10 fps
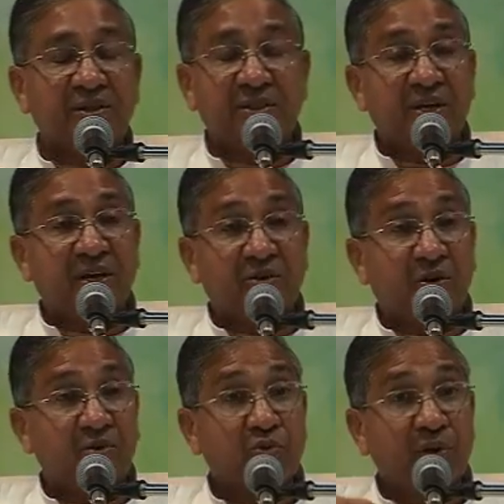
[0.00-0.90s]
they are
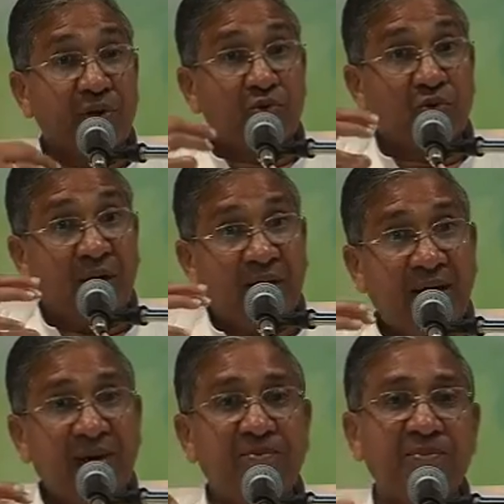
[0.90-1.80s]
not going to
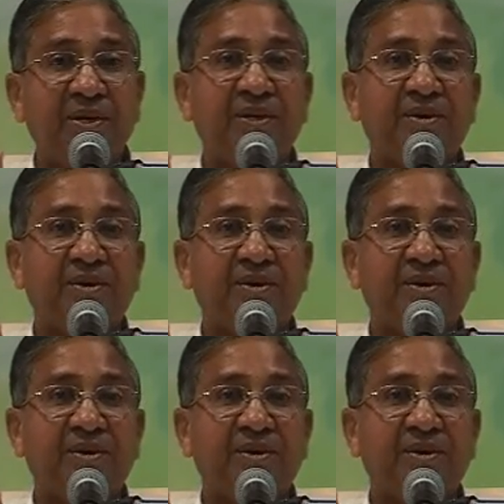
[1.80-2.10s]
harm me